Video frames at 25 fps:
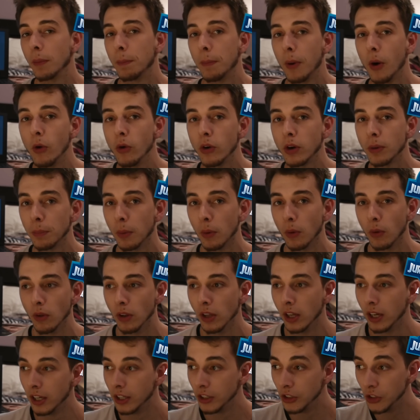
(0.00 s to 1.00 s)
would be cancelled,
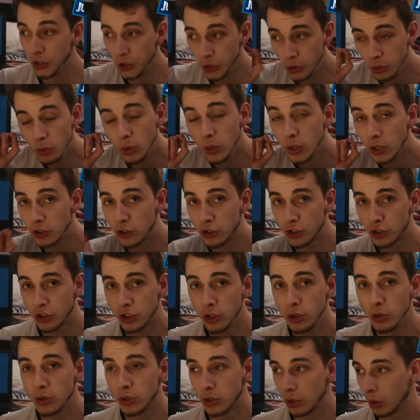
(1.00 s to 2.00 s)
and they've released this
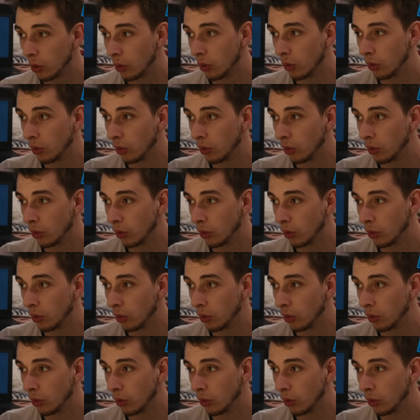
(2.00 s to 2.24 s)
statement on